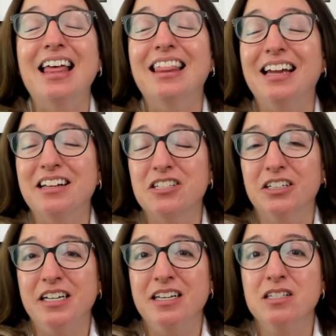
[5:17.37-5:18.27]
The
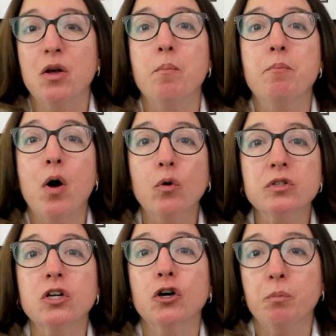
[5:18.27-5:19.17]
answer is
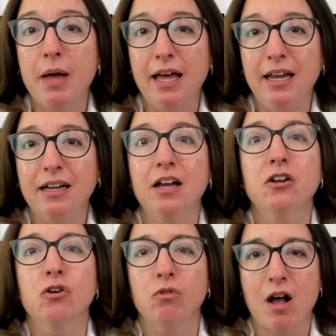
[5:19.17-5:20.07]
postherpetic
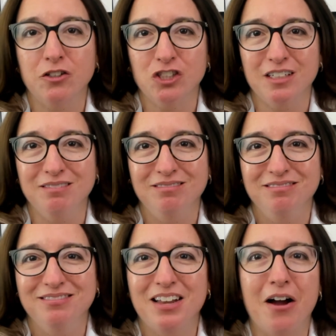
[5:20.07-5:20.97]
neuralgia.
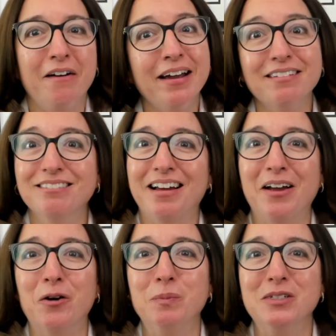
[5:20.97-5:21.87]
All right,
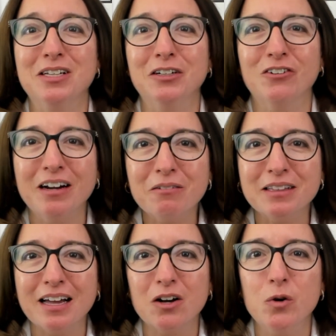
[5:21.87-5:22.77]
I hope you did great with
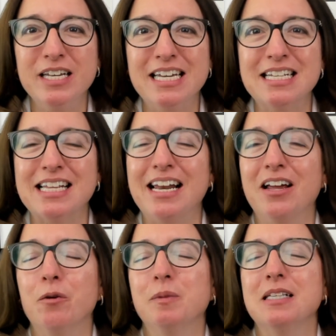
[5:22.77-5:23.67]
that quiz, and
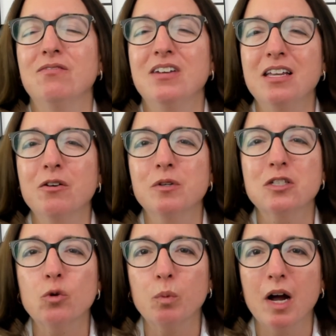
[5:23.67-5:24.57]
I hope this video was
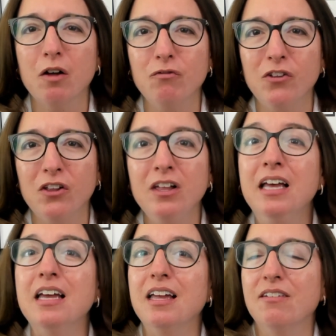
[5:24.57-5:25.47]
super helpful.
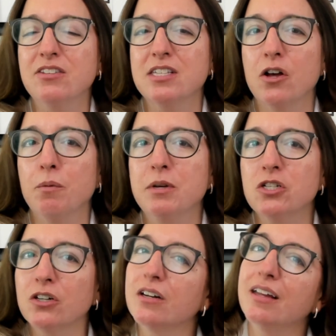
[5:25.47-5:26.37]
If so, be
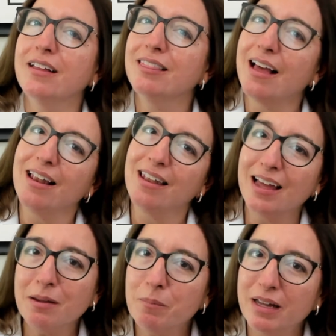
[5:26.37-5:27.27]
sure to hit that
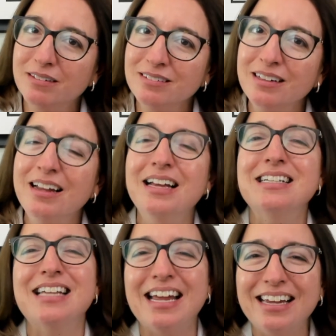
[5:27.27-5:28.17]
like button.
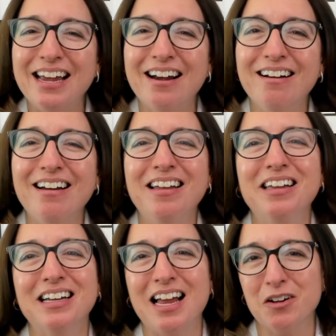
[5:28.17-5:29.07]
Take care
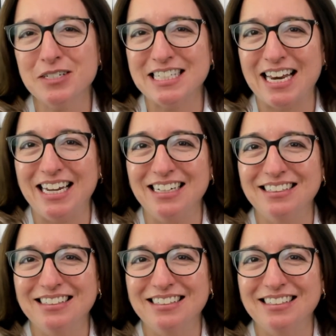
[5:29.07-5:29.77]
and good luck with studying.